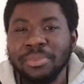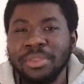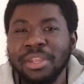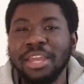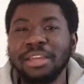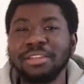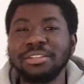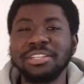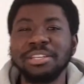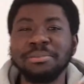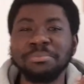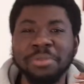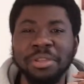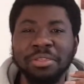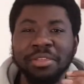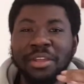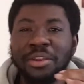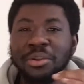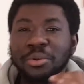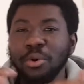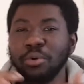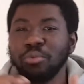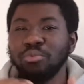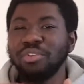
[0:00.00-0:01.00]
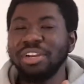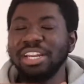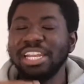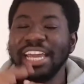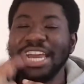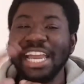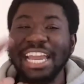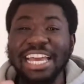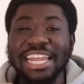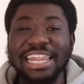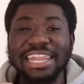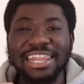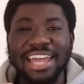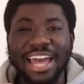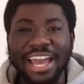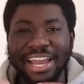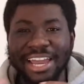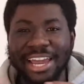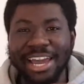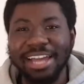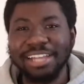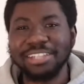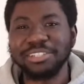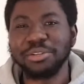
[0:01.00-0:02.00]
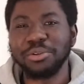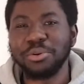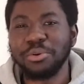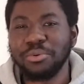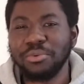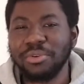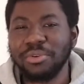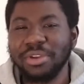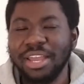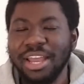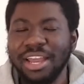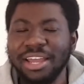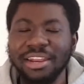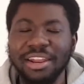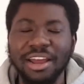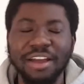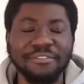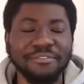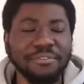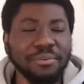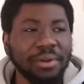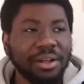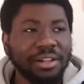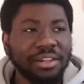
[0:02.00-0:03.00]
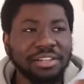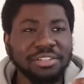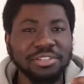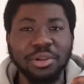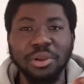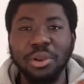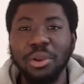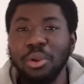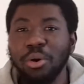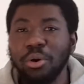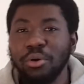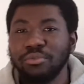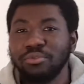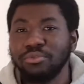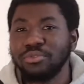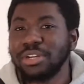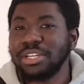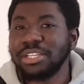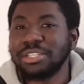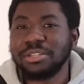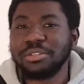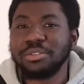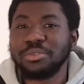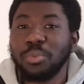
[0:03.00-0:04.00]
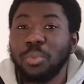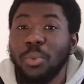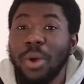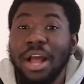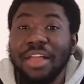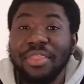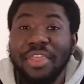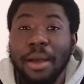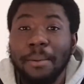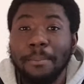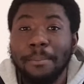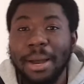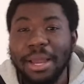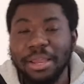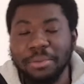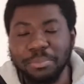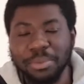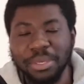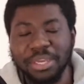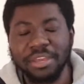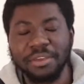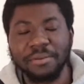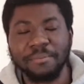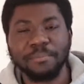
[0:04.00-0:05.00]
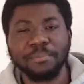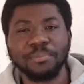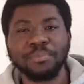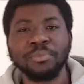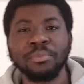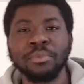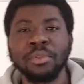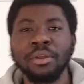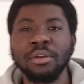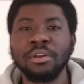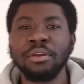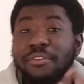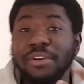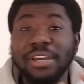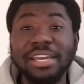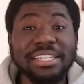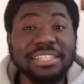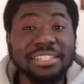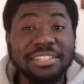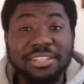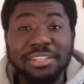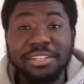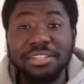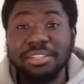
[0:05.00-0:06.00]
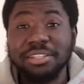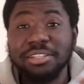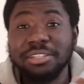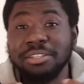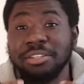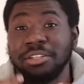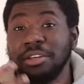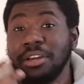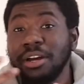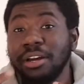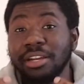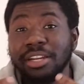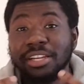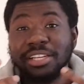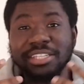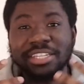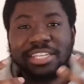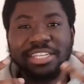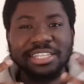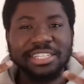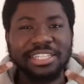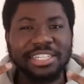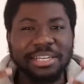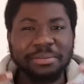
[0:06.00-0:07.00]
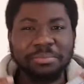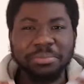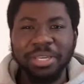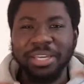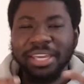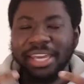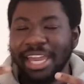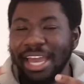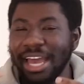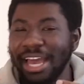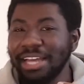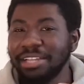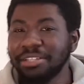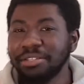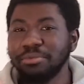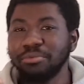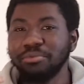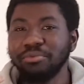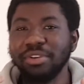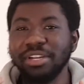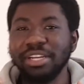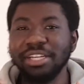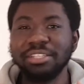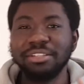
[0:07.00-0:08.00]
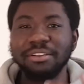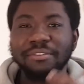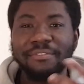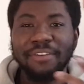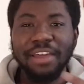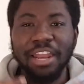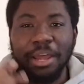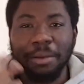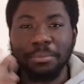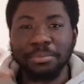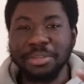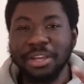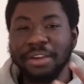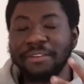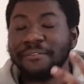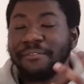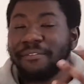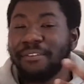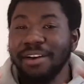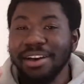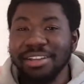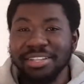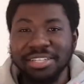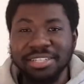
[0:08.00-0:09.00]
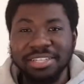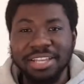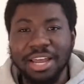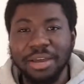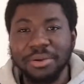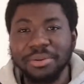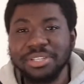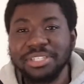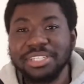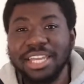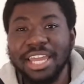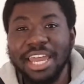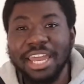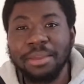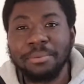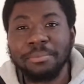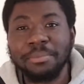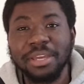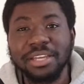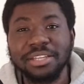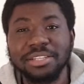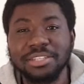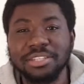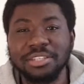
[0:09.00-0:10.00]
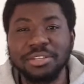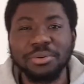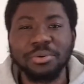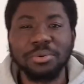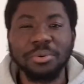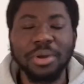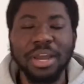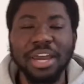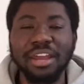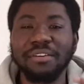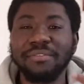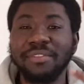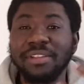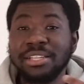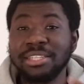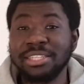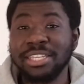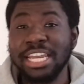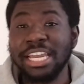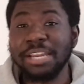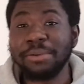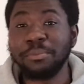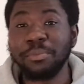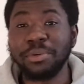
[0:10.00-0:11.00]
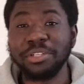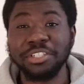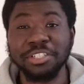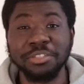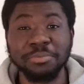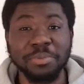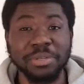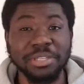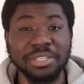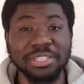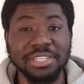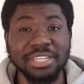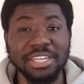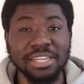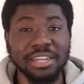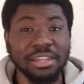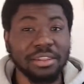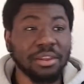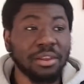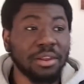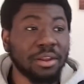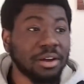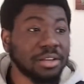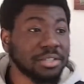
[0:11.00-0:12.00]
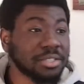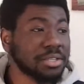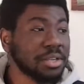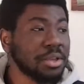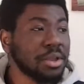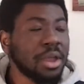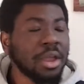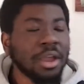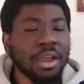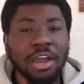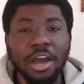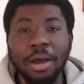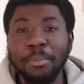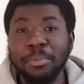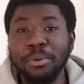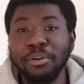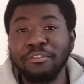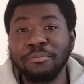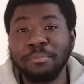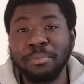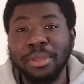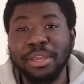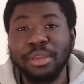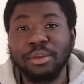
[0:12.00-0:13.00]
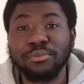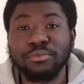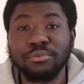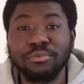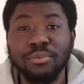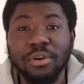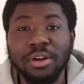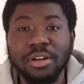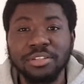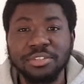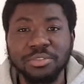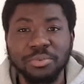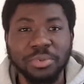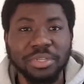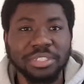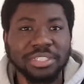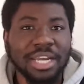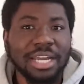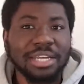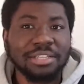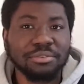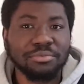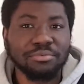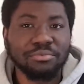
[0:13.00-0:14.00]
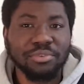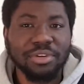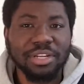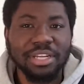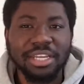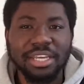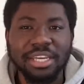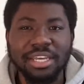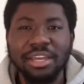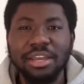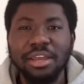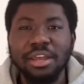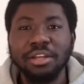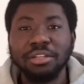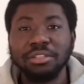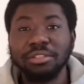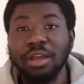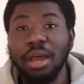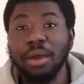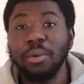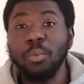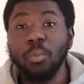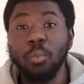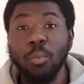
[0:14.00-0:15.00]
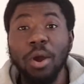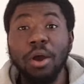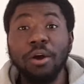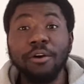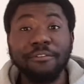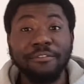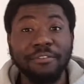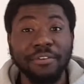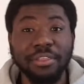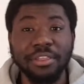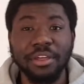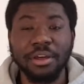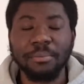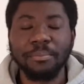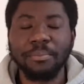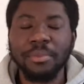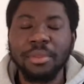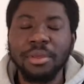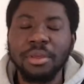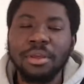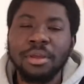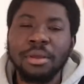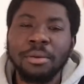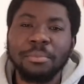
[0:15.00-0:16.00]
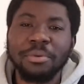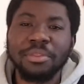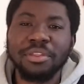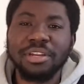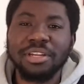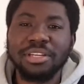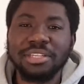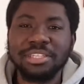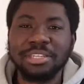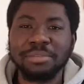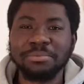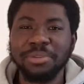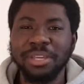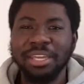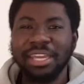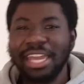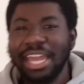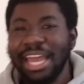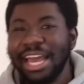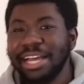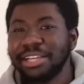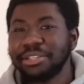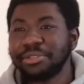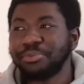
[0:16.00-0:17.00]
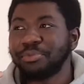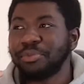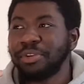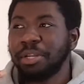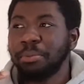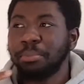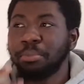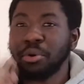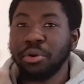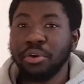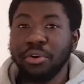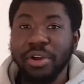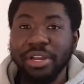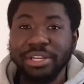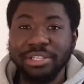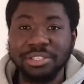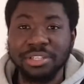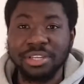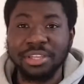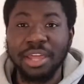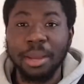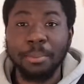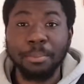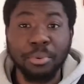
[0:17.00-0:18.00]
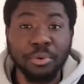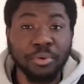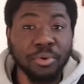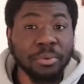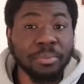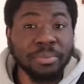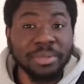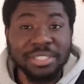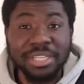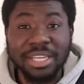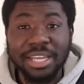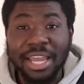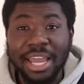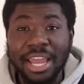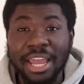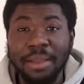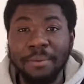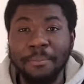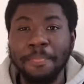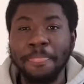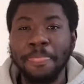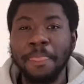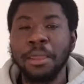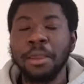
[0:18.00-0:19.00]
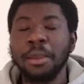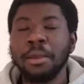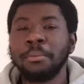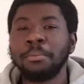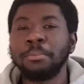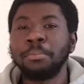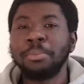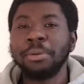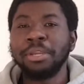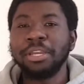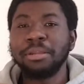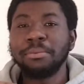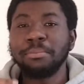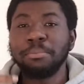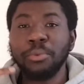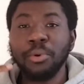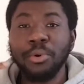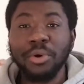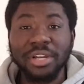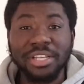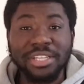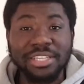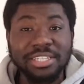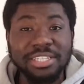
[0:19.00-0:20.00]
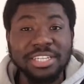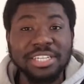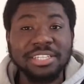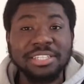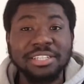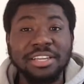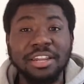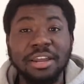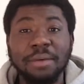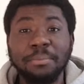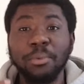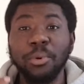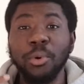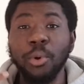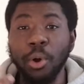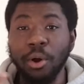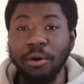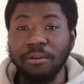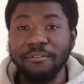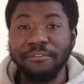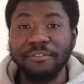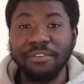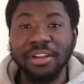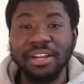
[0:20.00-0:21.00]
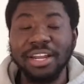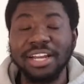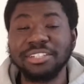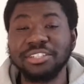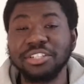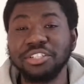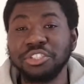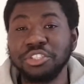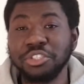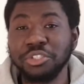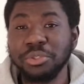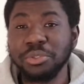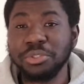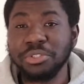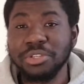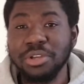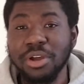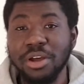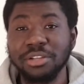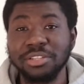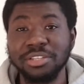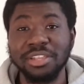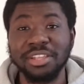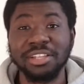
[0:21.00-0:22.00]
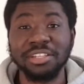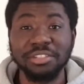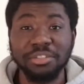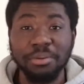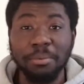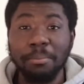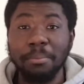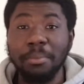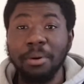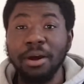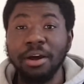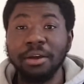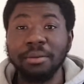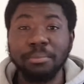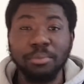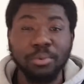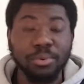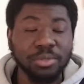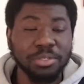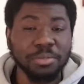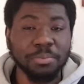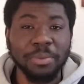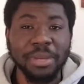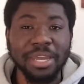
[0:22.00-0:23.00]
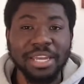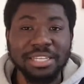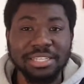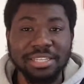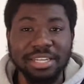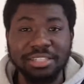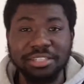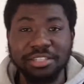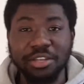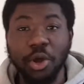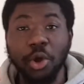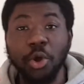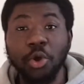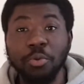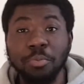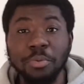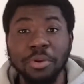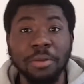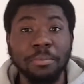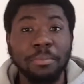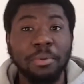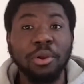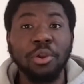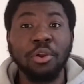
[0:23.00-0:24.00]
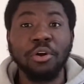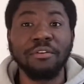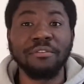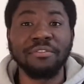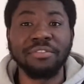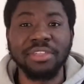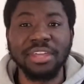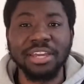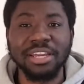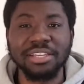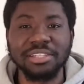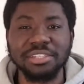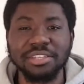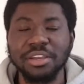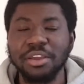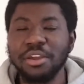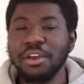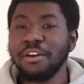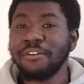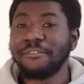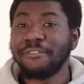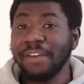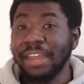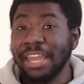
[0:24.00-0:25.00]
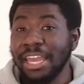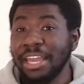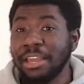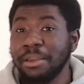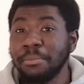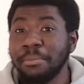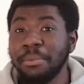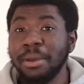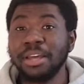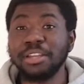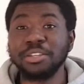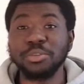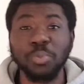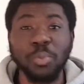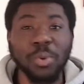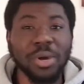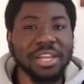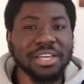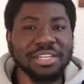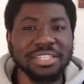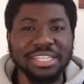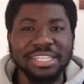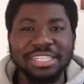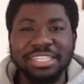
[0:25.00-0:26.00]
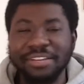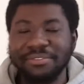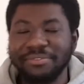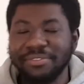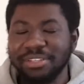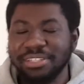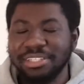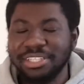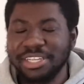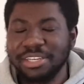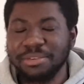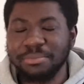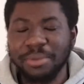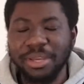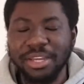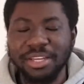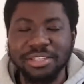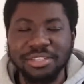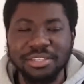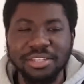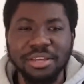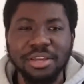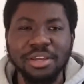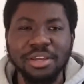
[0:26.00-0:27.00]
It seems like they're not really in that category, and I feel like there's a lot of reasons why that might be. For instance, Giannis, it seems like he hasn't really developed and versatiled his game. It's still kind of the same which has been seen in the last couple of playoff runs, which hasn't really done well for them. But then it seems like he hasn't really progressed to that perimeter game, being more consistent and more confident as a shooter to then demand more space and to open up a lot of things for him as well as the different teammates.